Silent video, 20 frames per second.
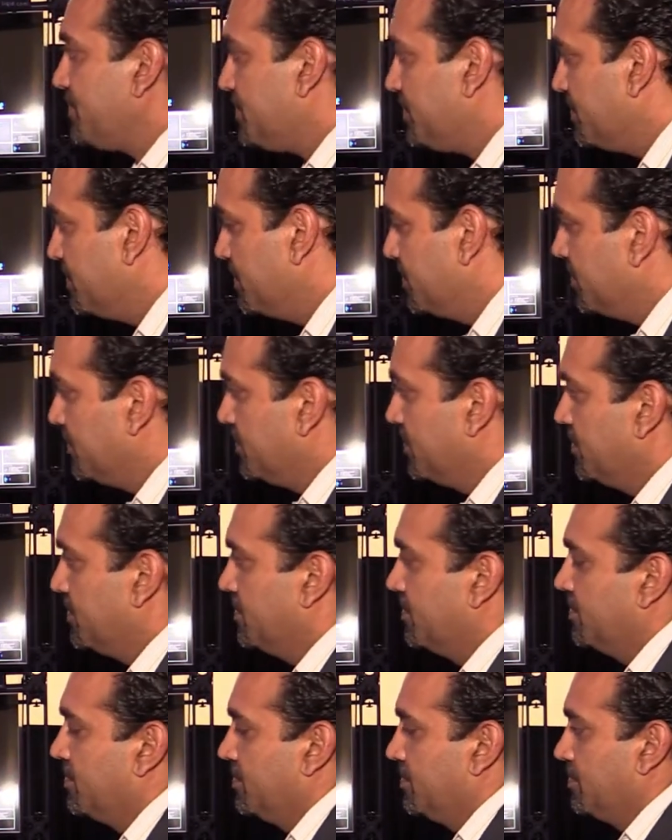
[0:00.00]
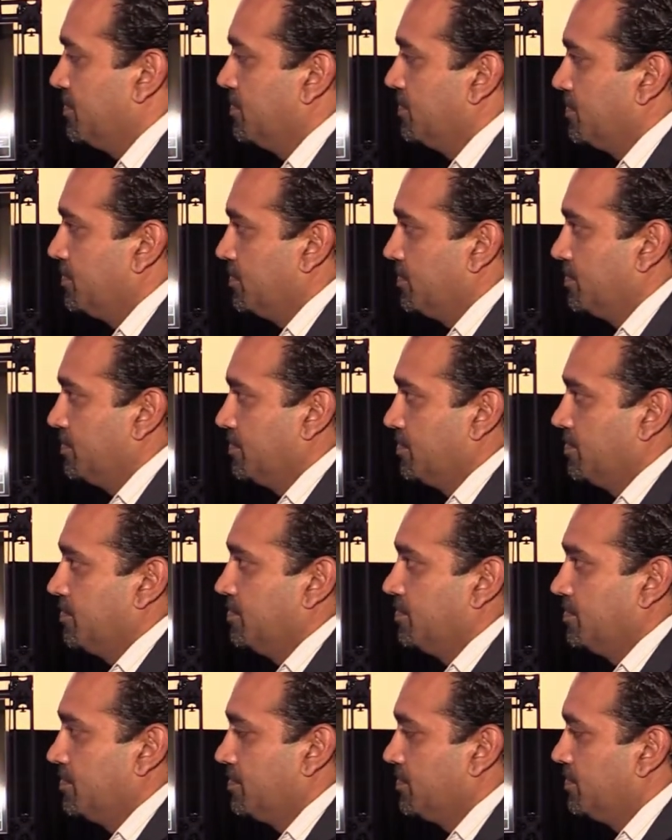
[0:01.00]

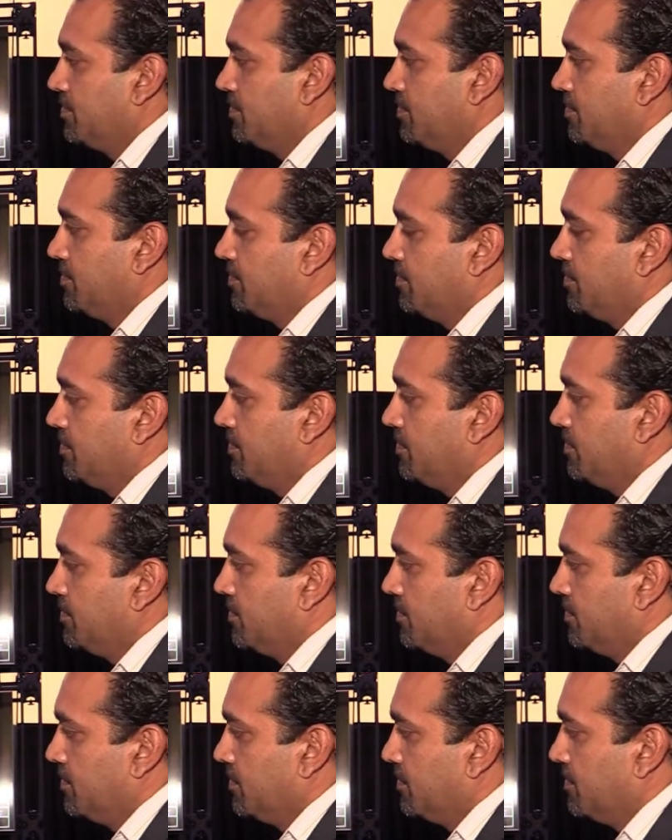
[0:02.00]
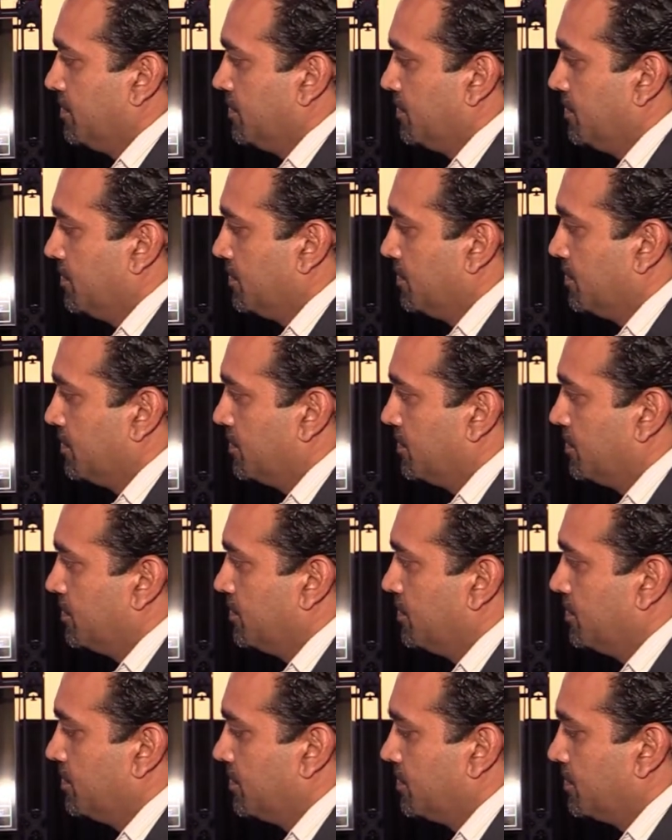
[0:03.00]

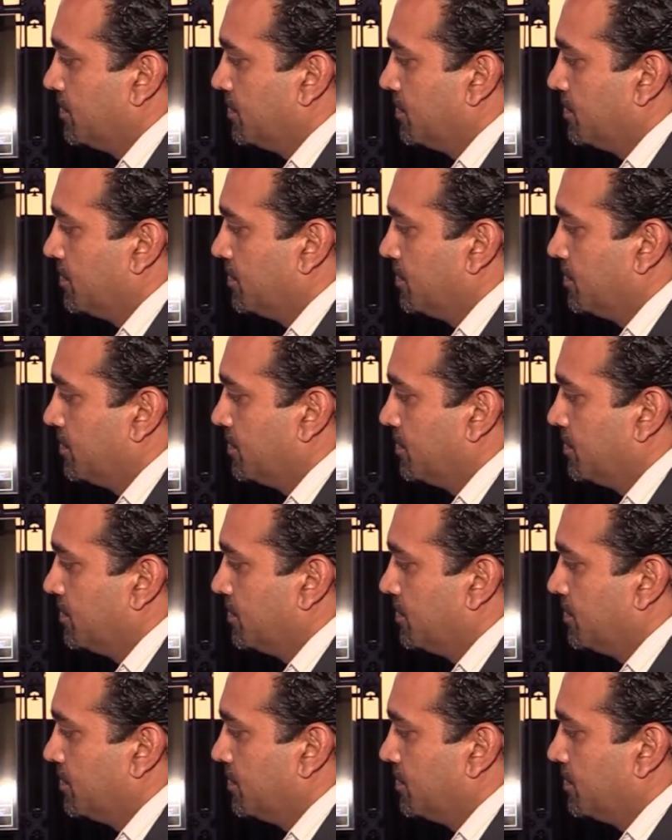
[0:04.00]
No words are spoken by the person on screen.